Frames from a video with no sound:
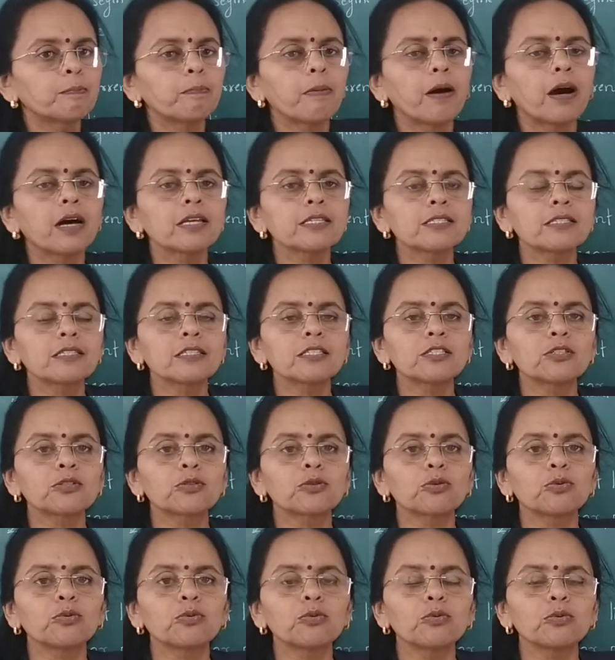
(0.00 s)
passes
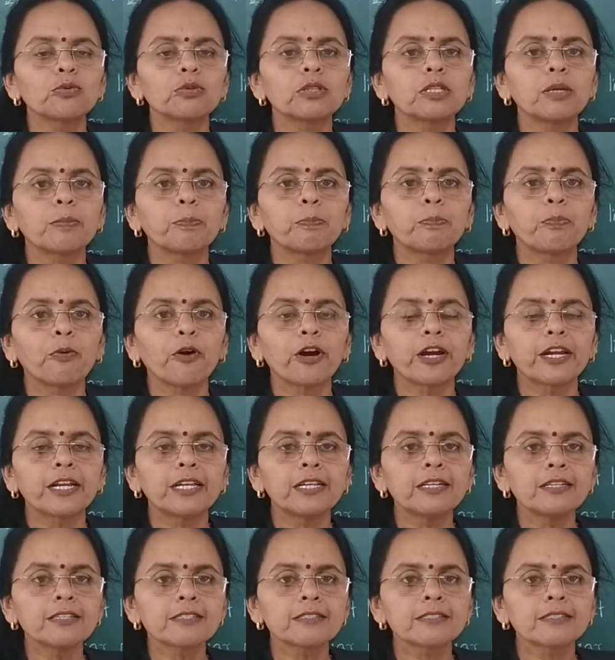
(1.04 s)
through the
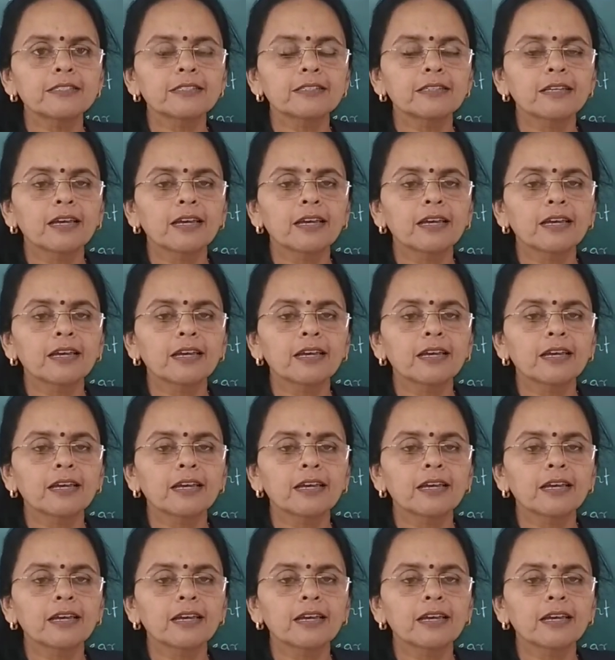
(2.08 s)
points,